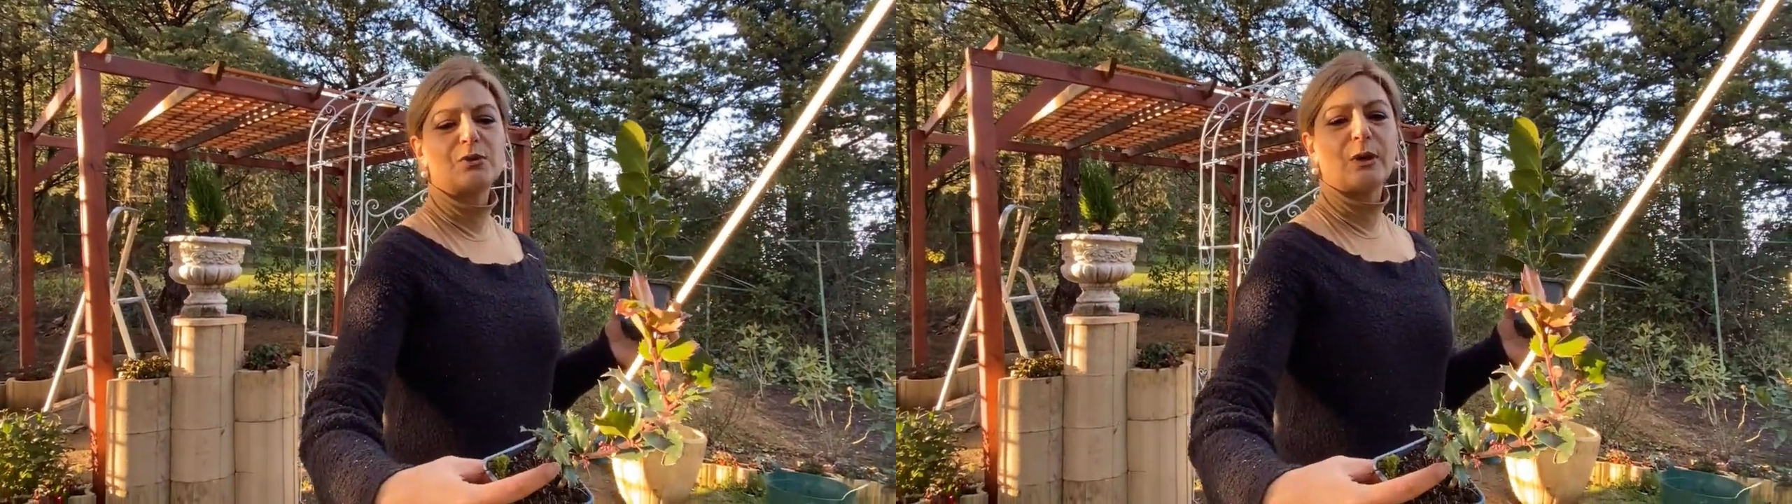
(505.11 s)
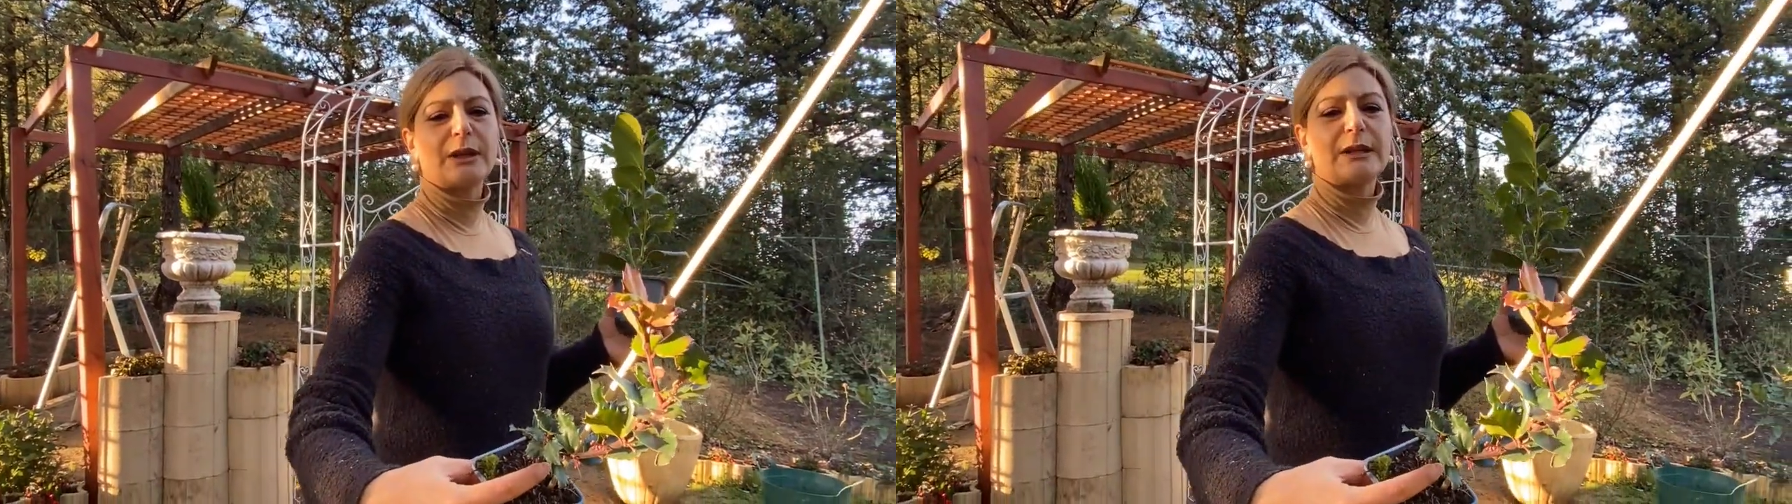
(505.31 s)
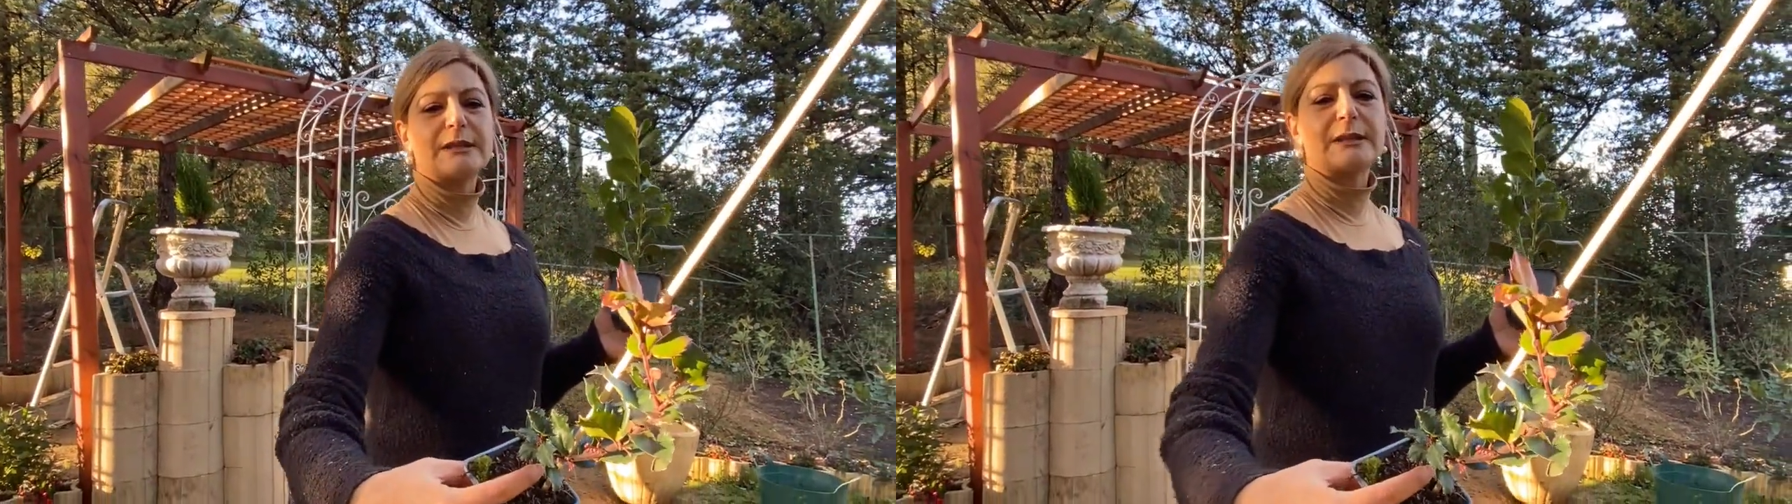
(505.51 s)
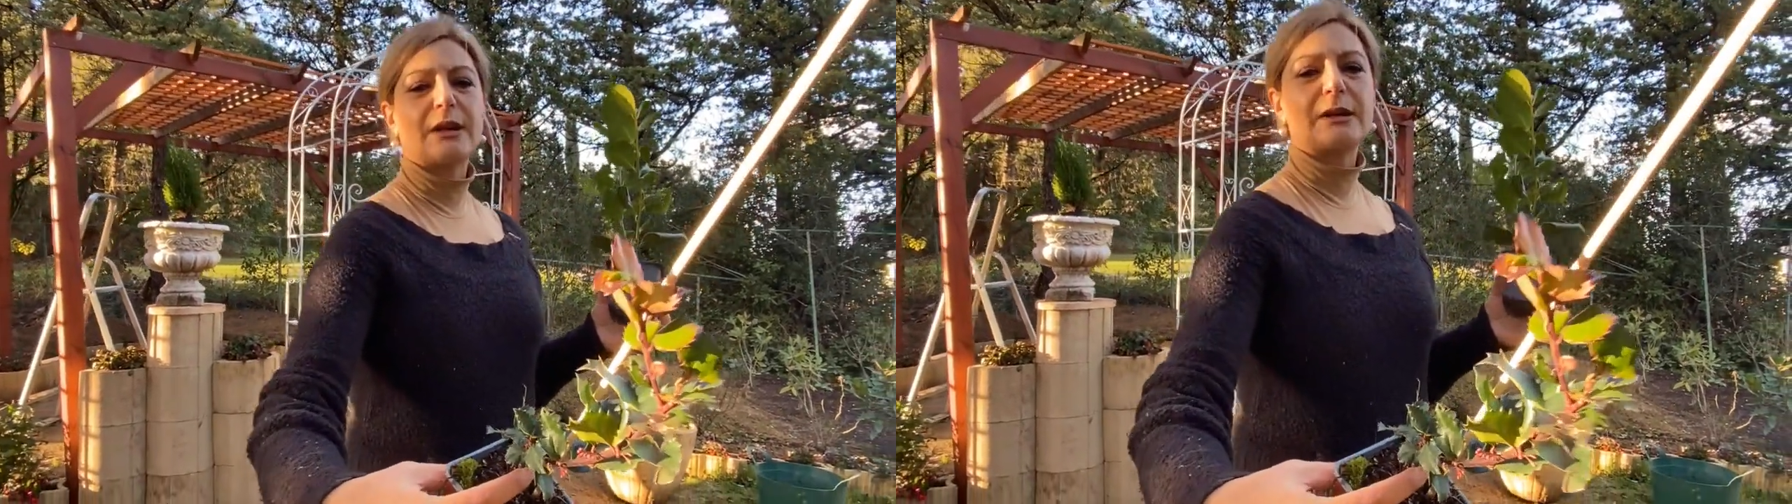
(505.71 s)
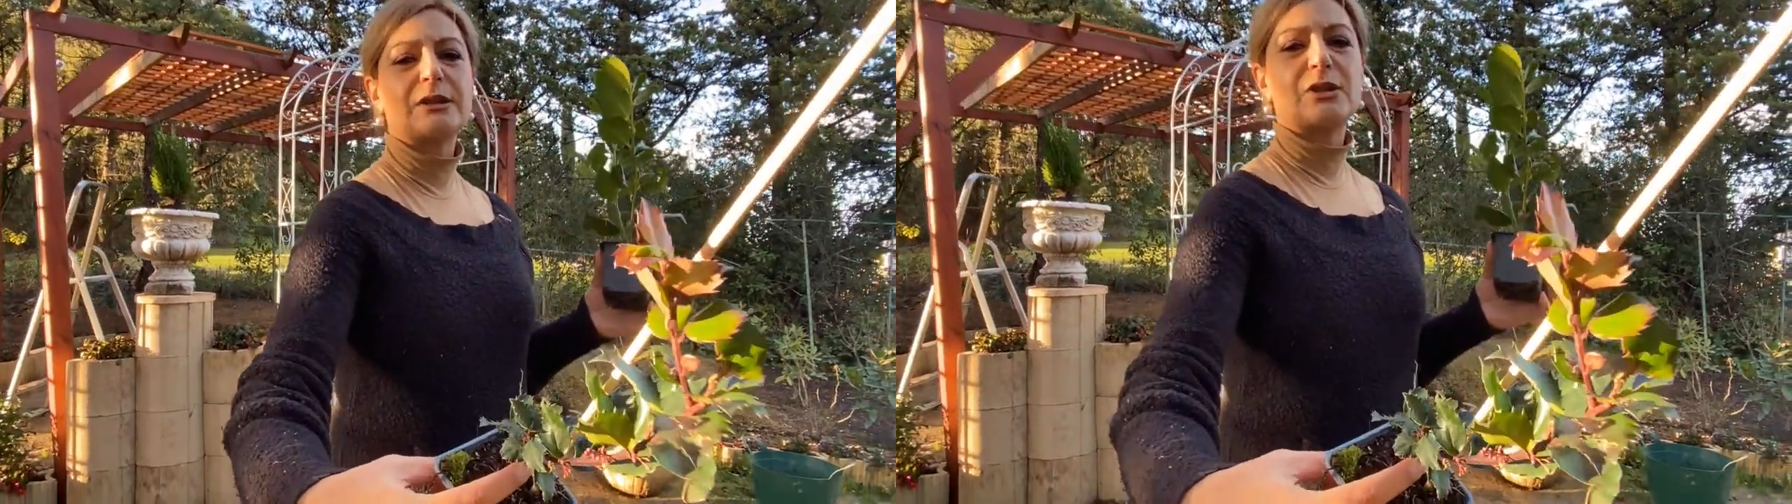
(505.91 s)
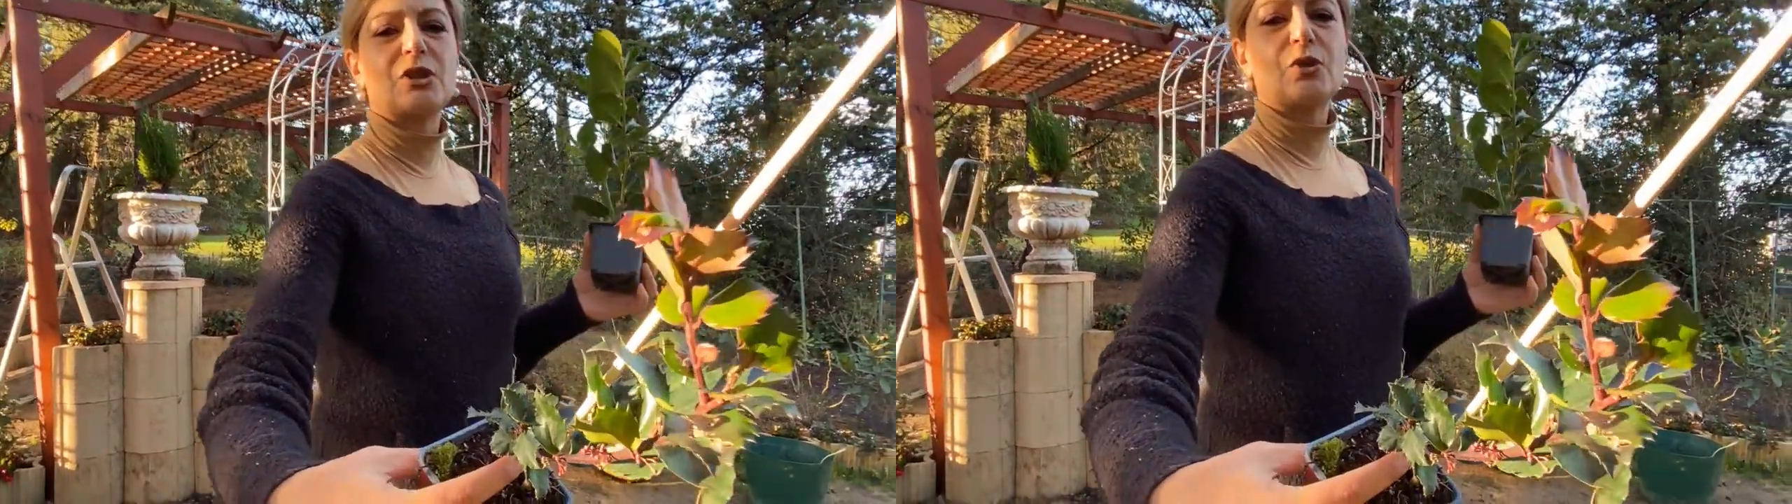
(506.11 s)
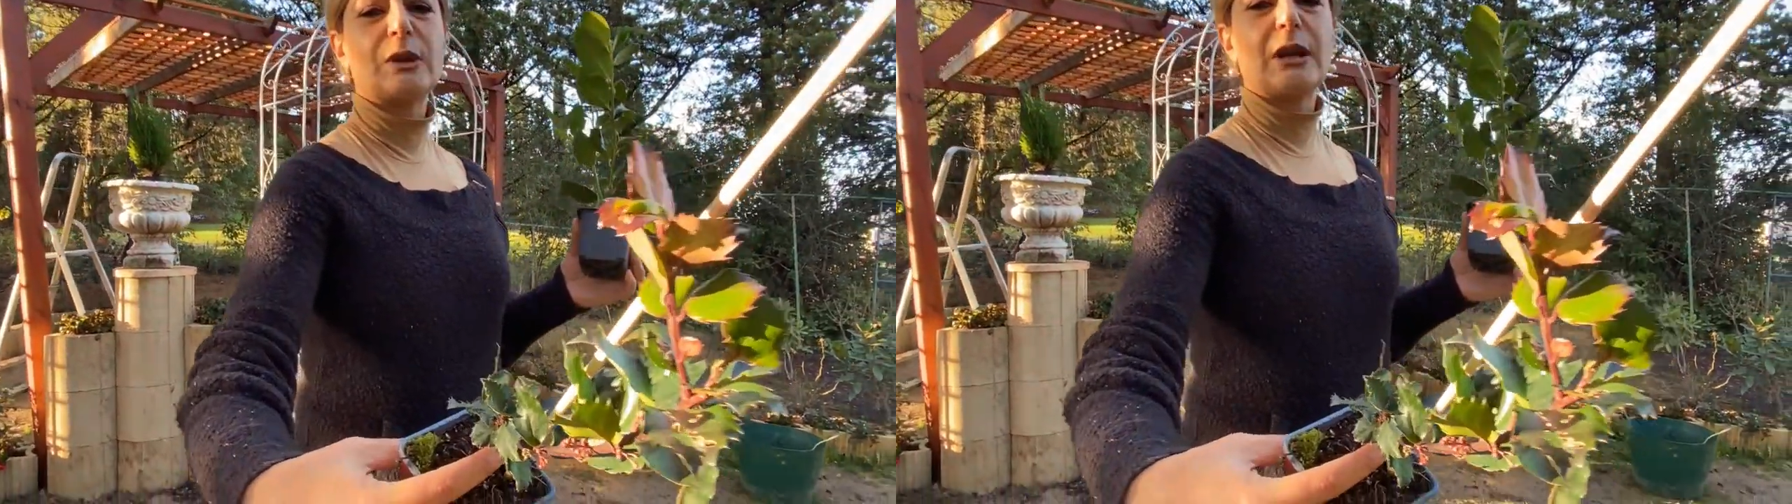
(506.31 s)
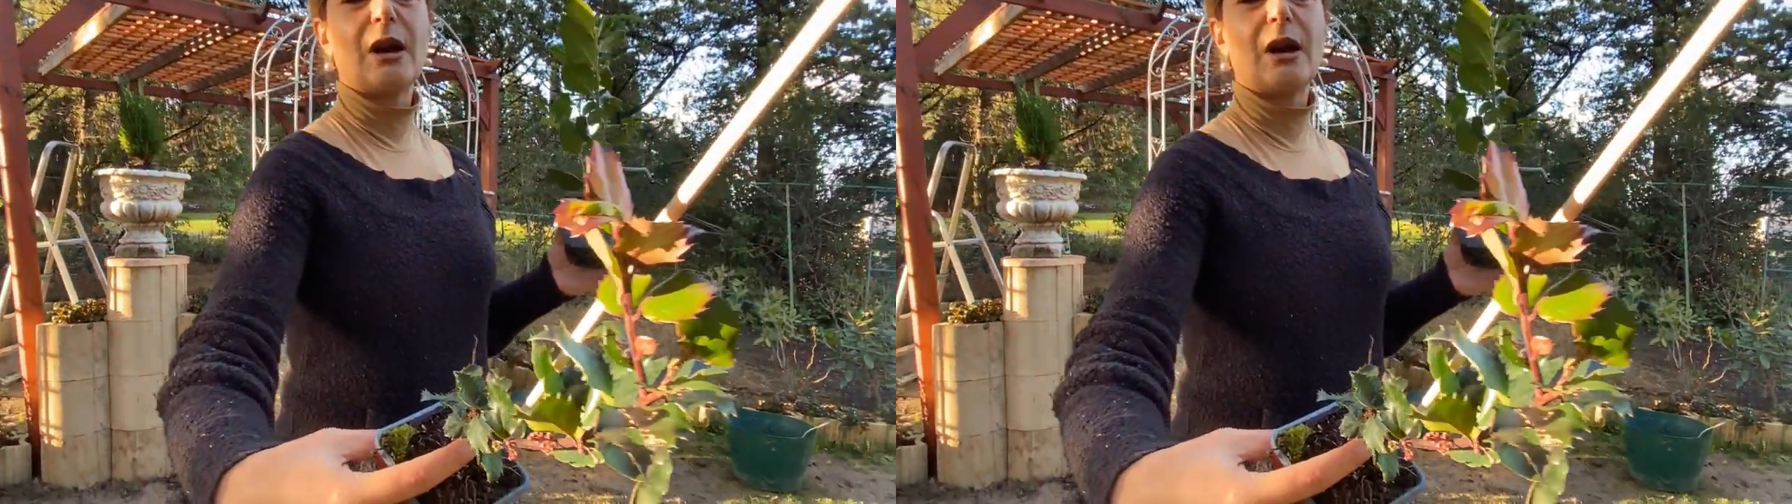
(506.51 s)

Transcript: when it starts shooting